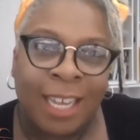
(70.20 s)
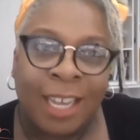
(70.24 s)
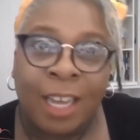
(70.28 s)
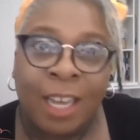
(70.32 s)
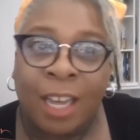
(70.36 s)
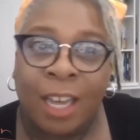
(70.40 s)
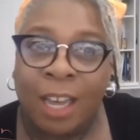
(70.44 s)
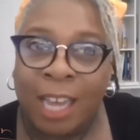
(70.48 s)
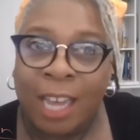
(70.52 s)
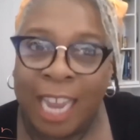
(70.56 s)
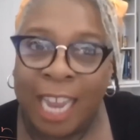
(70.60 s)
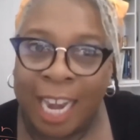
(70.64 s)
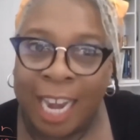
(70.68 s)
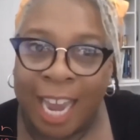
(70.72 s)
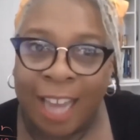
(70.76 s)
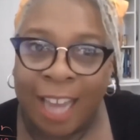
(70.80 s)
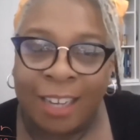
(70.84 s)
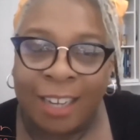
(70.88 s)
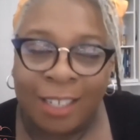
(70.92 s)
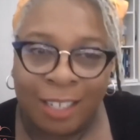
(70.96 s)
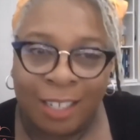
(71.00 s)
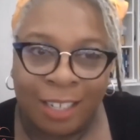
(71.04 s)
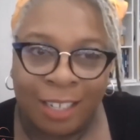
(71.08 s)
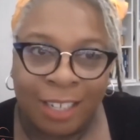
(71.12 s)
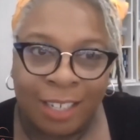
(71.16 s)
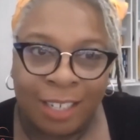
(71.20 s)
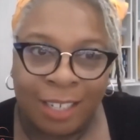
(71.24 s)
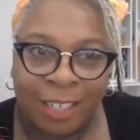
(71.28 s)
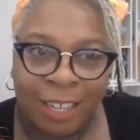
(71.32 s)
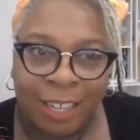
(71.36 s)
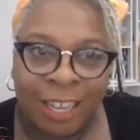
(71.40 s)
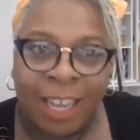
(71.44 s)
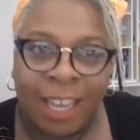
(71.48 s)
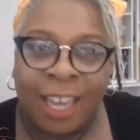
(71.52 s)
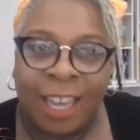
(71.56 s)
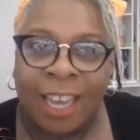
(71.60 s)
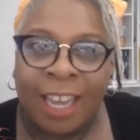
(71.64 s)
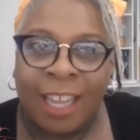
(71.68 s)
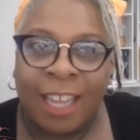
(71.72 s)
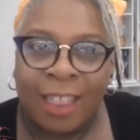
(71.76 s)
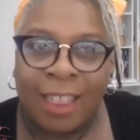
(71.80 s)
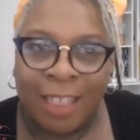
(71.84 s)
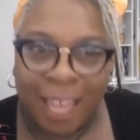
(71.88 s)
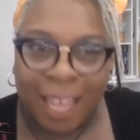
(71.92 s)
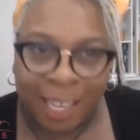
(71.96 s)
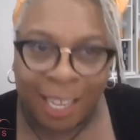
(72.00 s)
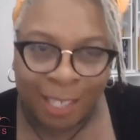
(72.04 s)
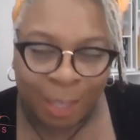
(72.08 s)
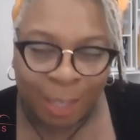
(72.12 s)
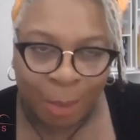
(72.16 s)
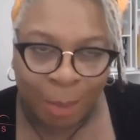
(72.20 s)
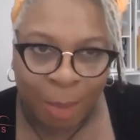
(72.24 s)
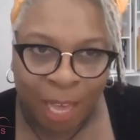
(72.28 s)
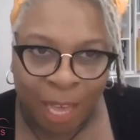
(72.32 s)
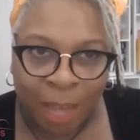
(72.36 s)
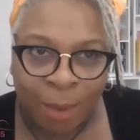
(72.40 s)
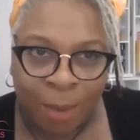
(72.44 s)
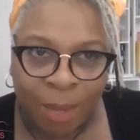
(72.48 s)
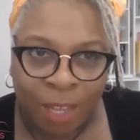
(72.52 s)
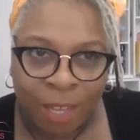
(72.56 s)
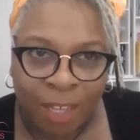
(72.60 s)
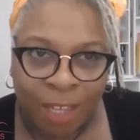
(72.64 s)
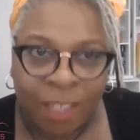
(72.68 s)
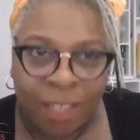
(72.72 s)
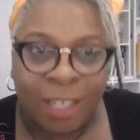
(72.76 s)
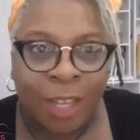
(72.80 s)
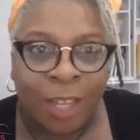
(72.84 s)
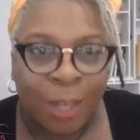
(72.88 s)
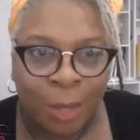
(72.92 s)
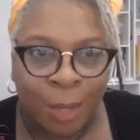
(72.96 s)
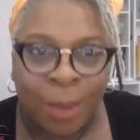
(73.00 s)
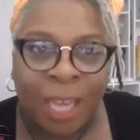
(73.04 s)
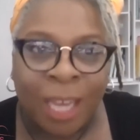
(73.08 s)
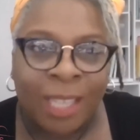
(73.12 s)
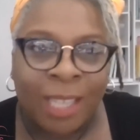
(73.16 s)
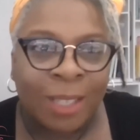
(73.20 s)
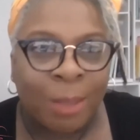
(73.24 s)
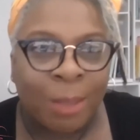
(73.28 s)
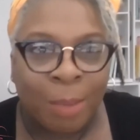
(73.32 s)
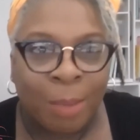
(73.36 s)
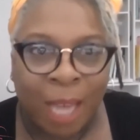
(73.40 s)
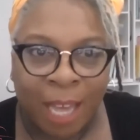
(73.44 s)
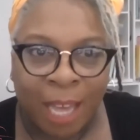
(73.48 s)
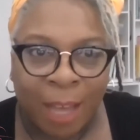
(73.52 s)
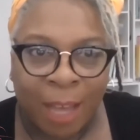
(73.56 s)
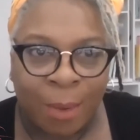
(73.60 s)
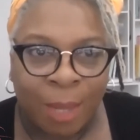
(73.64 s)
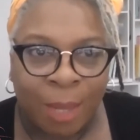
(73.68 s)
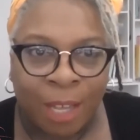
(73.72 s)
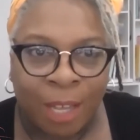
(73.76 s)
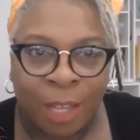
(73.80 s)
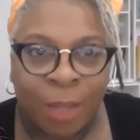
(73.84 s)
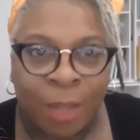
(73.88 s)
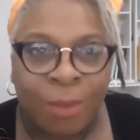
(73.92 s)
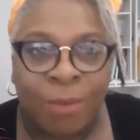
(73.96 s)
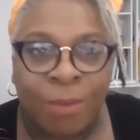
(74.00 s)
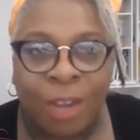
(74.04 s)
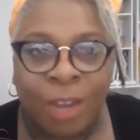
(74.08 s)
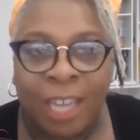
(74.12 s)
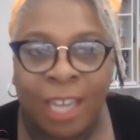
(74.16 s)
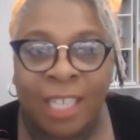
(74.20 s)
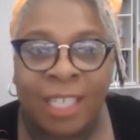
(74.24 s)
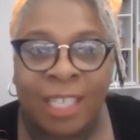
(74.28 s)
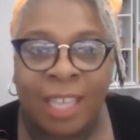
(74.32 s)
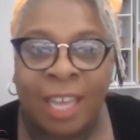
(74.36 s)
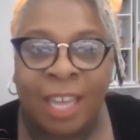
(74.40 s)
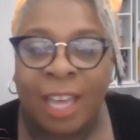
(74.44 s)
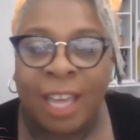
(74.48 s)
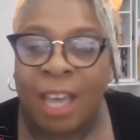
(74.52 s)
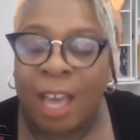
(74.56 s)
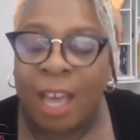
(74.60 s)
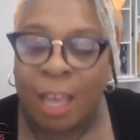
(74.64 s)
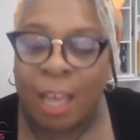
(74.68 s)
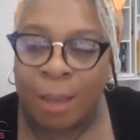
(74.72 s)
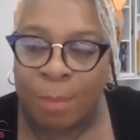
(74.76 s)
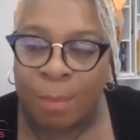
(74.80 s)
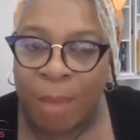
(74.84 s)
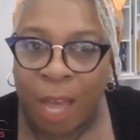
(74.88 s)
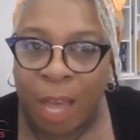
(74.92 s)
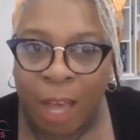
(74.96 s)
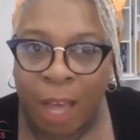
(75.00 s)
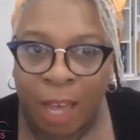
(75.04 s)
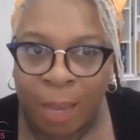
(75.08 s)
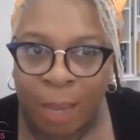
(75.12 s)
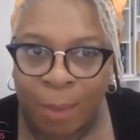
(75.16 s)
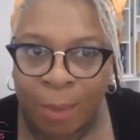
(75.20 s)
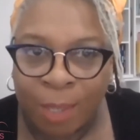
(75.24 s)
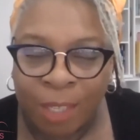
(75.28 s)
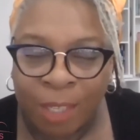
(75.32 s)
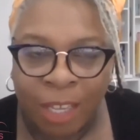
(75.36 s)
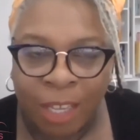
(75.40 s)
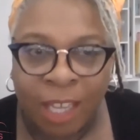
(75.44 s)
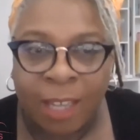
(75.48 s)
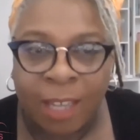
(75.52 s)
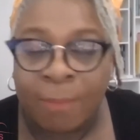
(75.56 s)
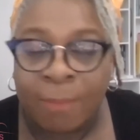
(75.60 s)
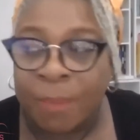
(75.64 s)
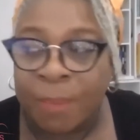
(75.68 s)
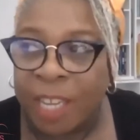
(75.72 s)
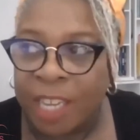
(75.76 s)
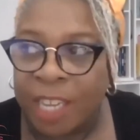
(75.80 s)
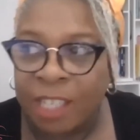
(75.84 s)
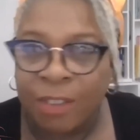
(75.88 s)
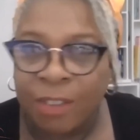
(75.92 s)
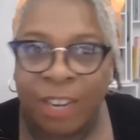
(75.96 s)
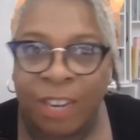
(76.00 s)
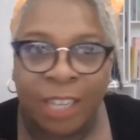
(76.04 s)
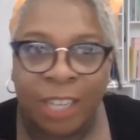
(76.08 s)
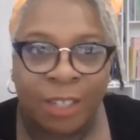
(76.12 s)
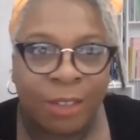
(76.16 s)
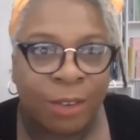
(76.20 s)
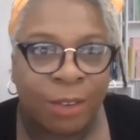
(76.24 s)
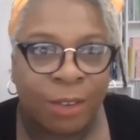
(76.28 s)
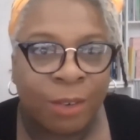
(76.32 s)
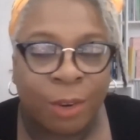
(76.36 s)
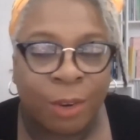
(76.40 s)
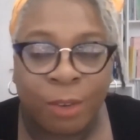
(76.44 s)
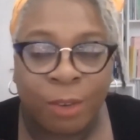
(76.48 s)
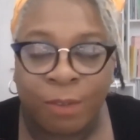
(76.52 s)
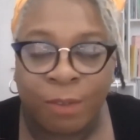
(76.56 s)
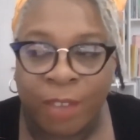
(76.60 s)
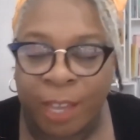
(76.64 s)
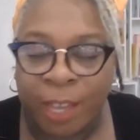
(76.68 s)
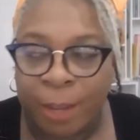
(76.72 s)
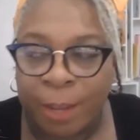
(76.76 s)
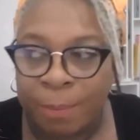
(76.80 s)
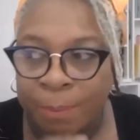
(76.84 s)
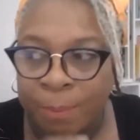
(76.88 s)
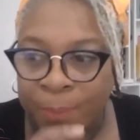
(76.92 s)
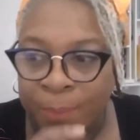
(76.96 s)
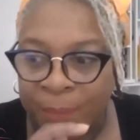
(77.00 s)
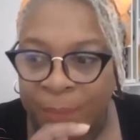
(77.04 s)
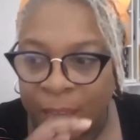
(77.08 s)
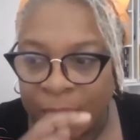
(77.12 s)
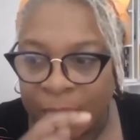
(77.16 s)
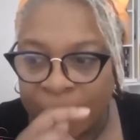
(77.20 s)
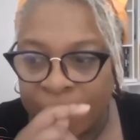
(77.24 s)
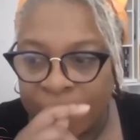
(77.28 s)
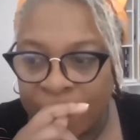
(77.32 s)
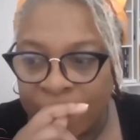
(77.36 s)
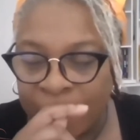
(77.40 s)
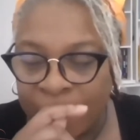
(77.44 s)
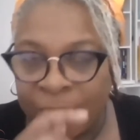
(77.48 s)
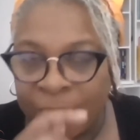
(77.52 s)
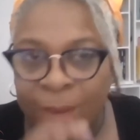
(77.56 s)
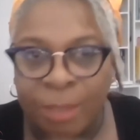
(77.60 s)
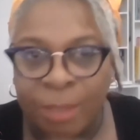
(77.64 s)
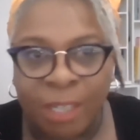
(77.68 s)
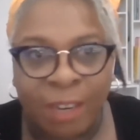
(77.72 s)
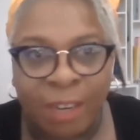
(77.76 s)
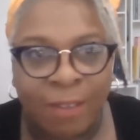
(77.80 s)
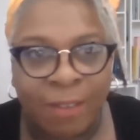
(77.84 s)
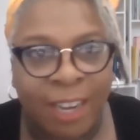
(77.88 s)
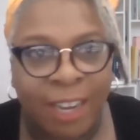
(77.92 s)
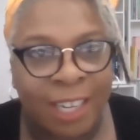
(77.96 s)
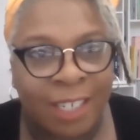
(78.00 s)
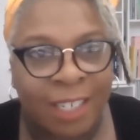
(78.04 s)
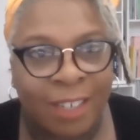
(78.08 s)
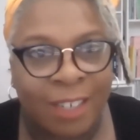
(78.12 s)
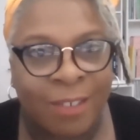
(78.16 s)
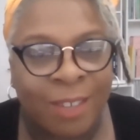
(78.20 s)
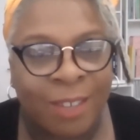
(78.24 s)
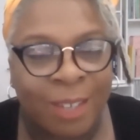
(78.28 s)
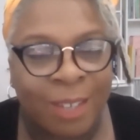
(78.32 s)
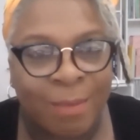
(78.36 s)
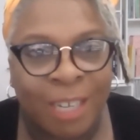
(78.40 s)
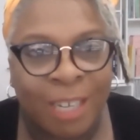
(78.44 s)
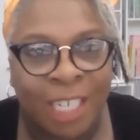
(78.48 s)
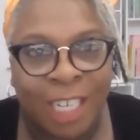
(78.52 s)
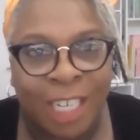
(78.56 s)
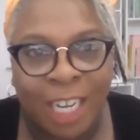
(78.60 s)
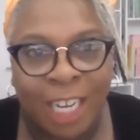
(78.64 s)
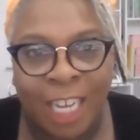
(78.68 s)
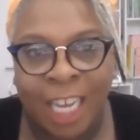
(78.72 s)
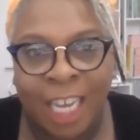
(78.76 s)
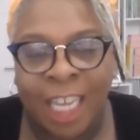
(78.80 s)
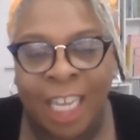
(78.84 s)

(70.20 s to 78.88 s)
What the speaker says: enacted, and that's the power. Who has the power? Who writes that? I was a director of a programme director of commissioning